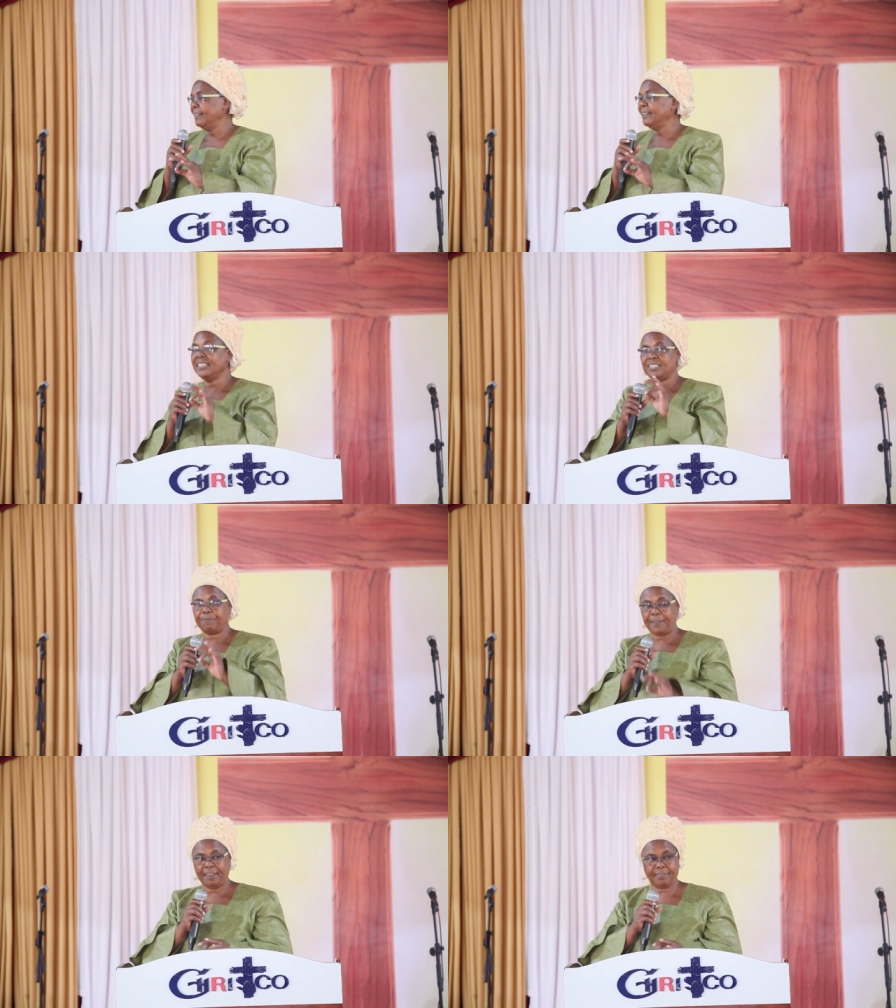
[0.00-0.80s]
this
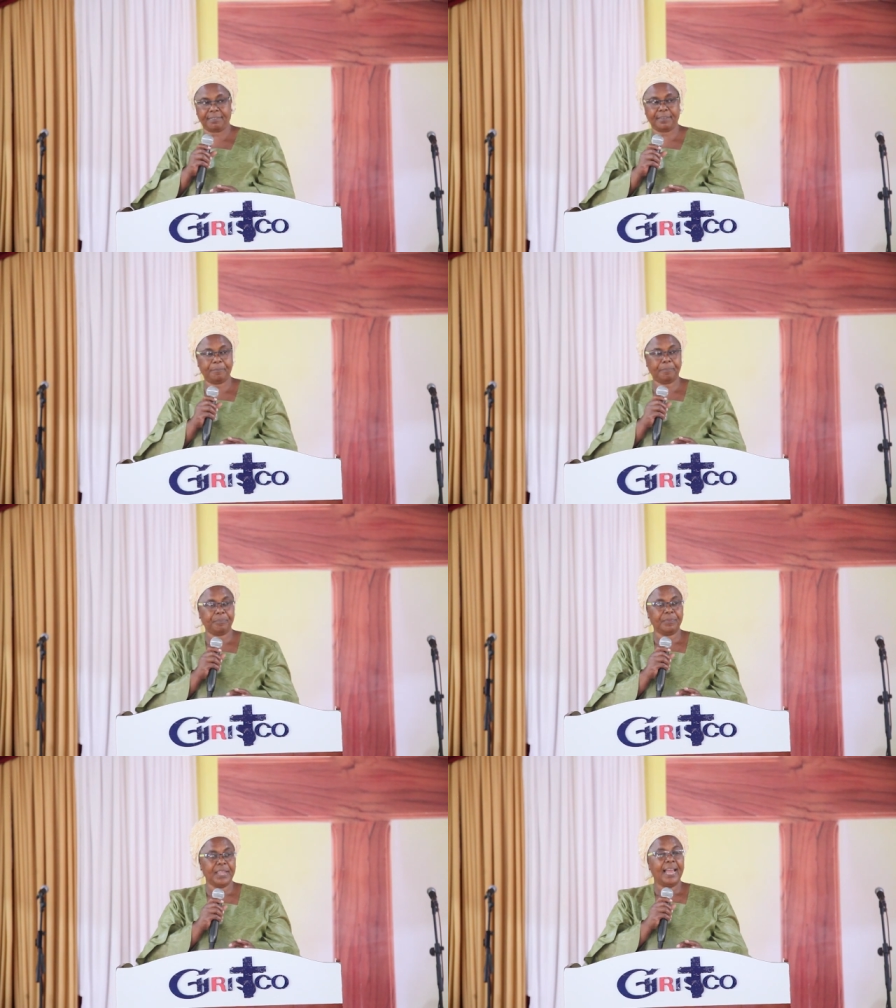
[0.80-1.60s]
faith.
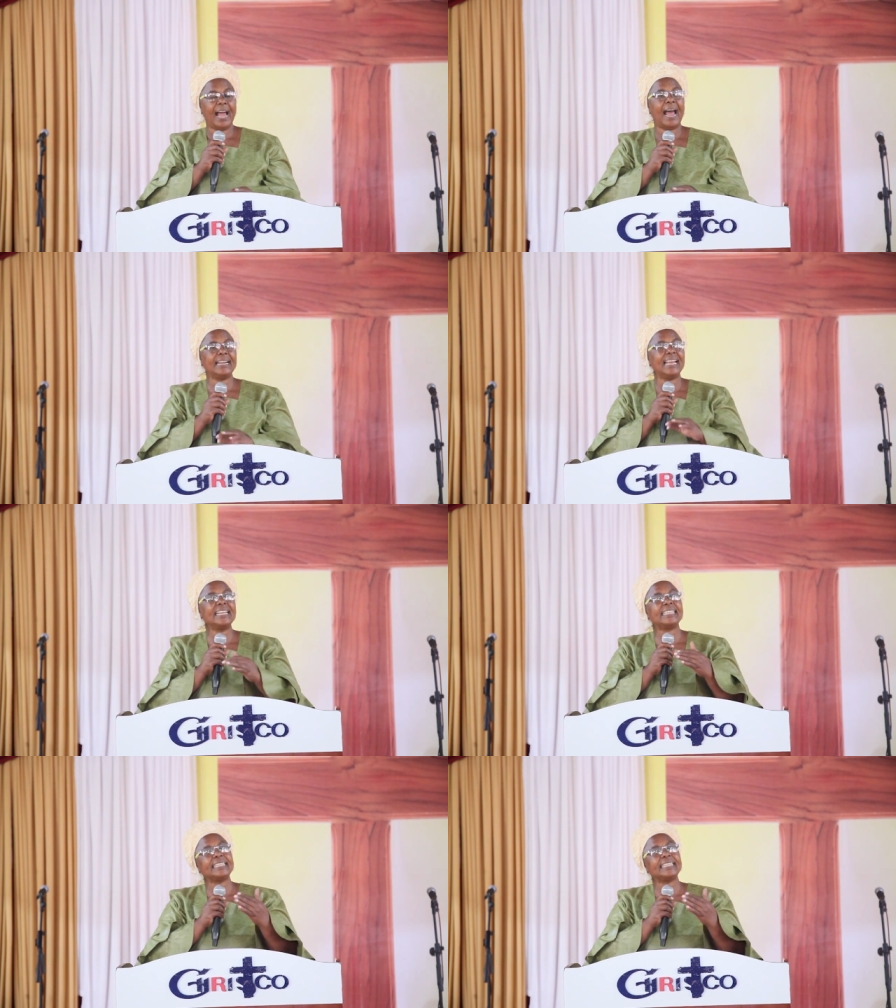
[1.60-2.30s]
And it